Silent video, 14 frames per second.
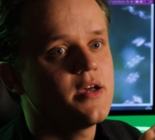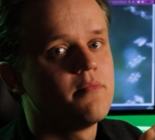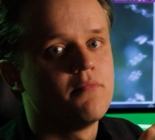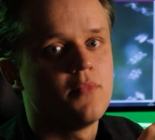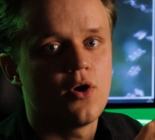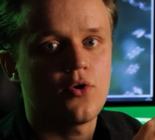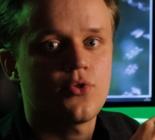a
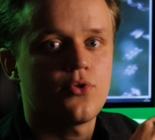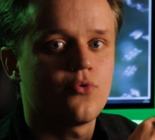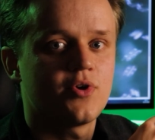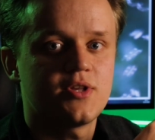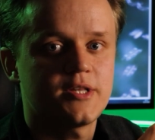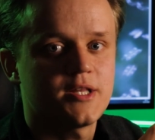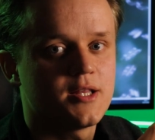moth
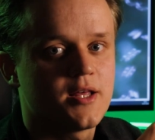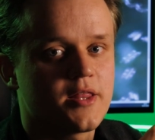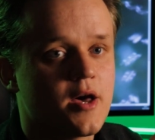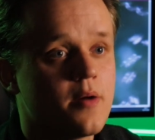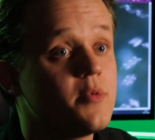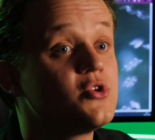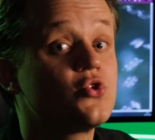or anything like
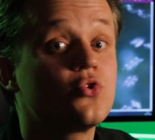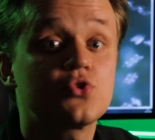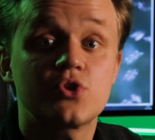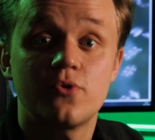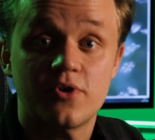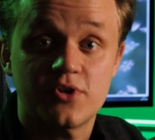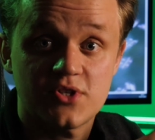that, but it's
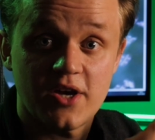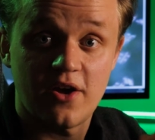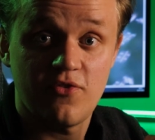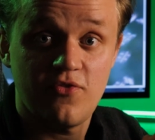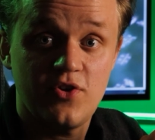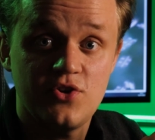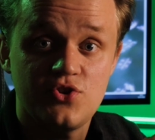also not a
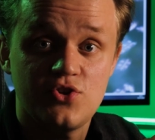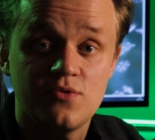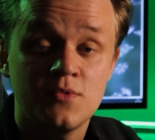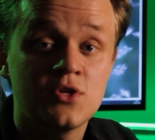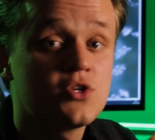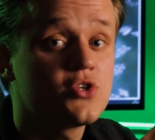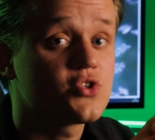skyfish,
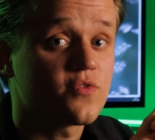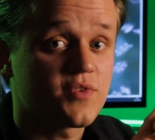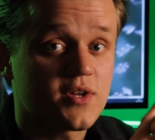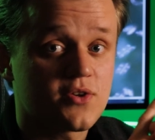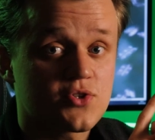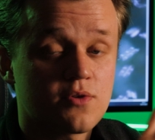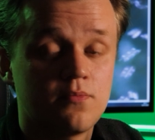
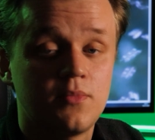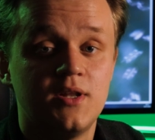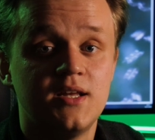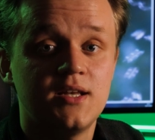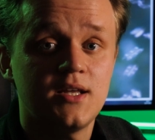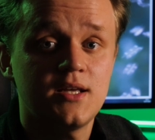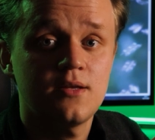something else
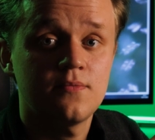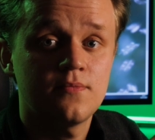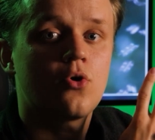completely.